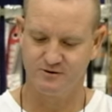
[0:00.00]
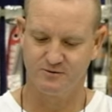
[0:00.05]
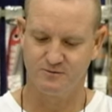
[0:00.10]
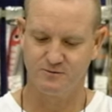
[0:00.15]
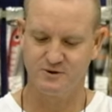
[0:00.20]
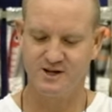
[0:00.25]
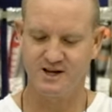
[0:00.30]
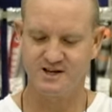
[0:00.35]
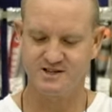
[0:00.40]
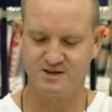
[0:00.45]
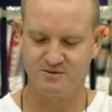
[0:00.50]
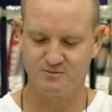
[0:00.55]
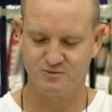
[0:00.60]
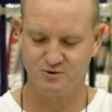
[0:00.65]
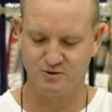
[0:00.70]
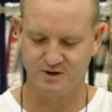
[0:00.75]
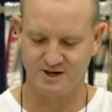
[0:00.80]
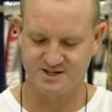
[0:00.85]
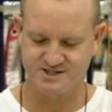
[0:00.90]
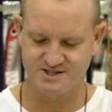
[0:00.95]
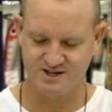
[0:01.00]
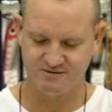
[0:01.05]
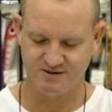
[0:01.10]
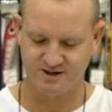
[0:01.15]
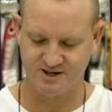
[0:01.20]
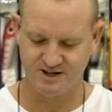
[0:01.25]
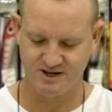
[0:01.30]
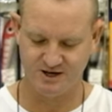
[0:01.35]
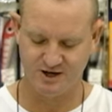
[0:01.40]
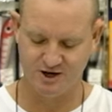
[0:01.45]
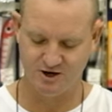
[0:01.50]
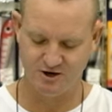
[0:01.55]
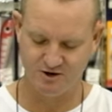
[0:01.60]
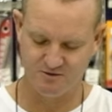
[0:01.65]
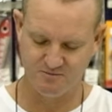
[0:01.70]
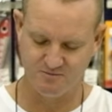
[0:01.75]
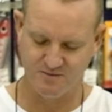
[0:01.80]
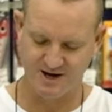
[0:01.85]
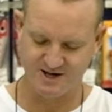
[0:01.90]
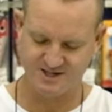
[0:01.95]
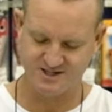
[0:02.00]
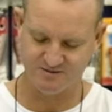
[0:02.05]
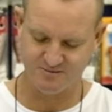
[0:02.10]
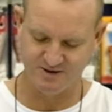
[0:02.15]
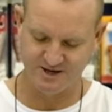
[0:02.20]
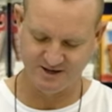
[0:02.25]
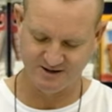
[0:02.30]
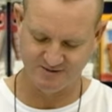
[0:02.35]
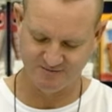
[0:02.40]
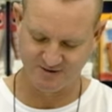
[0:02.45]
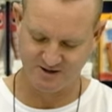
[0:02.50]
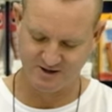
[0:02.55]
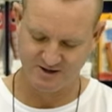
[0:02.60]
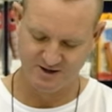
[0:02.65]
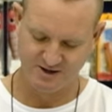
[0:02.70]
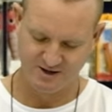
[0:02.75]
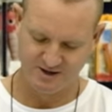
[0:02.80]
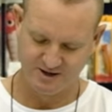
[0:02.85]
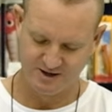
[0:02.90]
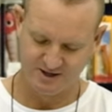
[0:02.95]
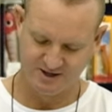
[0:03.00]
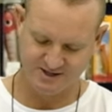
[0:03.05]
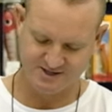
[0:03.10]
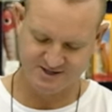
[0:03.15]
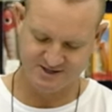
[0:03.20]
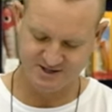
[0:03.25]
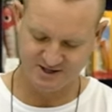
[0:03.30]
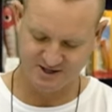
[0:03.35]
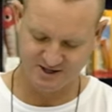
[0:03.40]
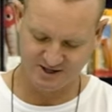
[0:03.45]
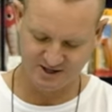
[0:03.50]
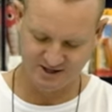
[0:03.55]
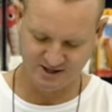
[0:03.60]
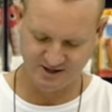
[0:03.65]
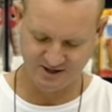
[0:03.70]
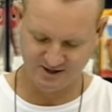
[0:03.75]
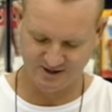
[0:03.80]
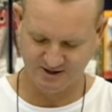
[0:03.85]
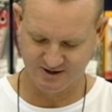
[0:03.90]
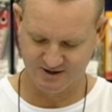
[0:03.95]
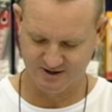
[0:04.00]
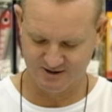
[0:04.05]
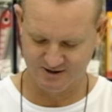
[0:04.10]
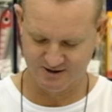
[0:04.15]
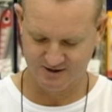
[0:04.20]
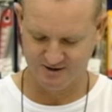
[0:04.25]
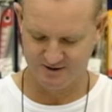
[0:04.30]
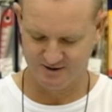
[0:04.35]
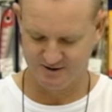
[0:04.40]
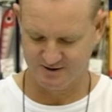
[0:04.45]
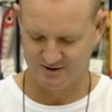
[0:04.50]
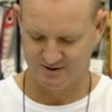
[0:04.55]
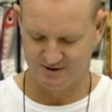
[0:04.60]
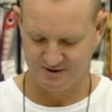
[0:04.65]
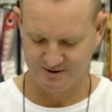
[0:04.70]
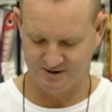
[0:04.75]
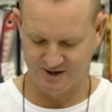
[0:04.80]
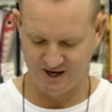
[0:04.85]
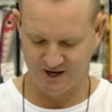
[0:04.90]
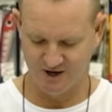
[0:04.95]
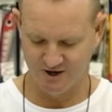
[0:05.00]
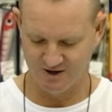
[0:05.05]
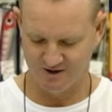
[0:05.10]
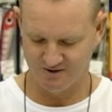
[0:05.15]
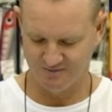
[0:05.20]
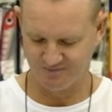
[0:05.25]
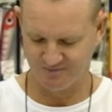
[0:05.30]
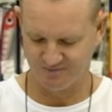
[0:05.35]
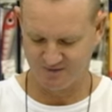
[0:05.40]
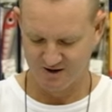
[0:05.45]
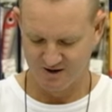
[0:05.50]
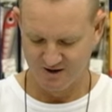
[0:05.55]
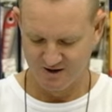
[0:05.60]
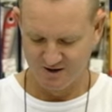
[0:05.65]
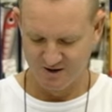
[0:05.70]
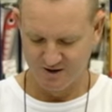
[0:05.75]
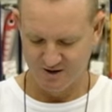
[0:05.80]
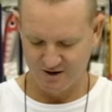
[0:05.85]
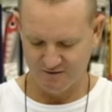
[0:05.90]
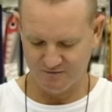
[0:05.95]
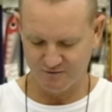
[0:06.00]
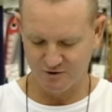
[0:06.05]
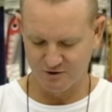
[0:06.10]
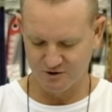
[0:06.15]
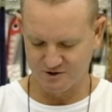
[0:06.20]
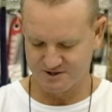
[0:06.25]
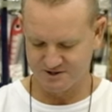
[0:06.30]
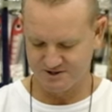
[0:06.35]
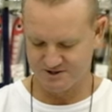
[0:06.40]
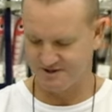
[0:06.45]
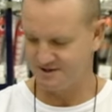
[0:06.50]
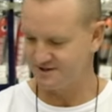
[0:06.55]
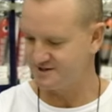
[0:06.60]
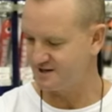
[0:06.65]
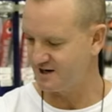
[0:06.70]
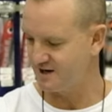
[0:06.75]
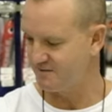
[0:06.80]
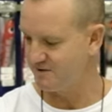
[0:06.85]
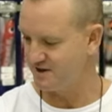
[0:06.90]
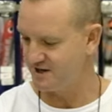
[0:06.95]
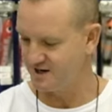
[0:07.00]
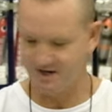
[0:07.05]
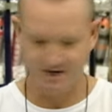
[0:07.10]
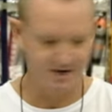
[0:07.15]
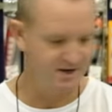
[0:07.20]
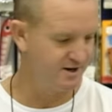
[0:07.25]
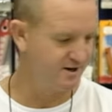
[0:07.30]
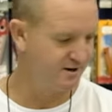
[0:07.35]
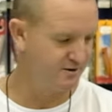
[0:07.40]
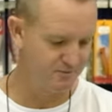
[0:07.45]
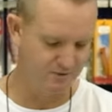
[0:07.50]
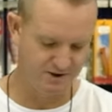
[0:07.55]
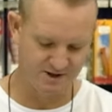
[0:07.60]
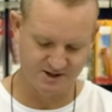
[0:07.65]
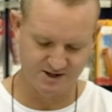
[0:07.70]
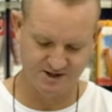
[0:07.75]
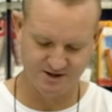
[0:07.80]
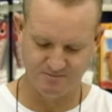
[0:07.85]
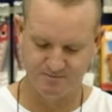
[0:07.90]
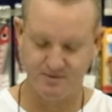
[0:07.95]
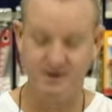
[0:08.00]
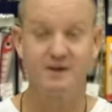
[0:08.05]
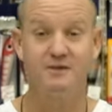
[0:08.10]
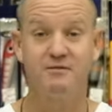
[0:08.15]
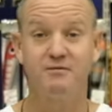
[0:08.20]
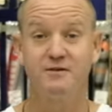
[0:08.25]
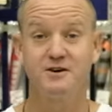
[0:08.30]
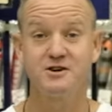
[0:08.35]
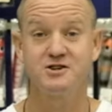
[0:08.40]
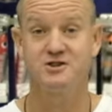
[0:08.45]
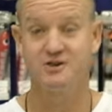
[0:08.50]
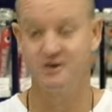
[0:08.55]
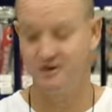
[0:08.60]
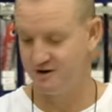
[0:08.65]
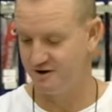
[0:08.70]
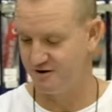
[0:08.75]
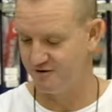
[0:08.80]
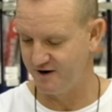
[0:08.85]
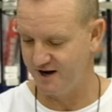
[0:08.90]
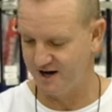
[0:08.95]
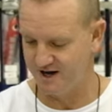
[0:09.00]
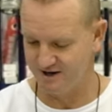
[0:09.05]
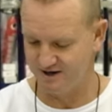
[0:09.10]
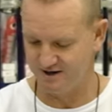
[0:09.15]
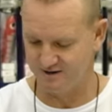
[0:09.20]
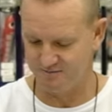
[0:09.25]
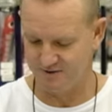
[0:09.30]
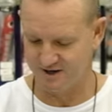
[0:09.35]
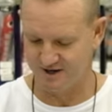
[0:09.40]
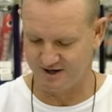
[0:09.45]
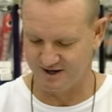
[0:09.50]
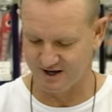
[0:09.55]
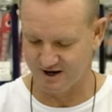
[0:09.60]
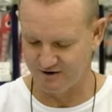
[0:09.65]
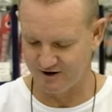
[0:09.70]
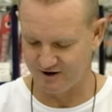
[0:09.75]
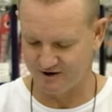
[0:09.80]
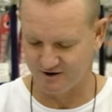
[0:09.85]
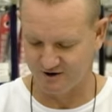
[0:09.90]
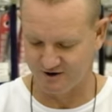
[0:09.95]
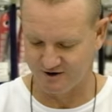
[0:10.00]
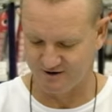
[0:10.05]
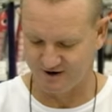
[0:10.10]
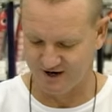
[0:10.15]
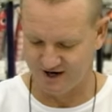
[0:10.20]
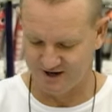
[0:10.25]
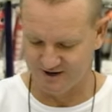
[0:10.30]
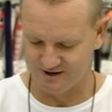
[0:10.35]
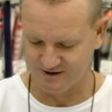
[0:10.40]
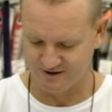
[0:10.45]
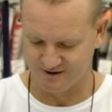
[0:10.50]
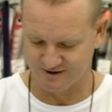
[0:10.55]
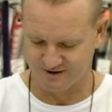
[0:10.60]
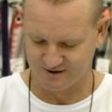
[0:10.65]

we take some twenty-seven kilo Maxima. It's thicker nylon. Of course, this time of the year, when the bigger fish are around, the bigger Garrick are around,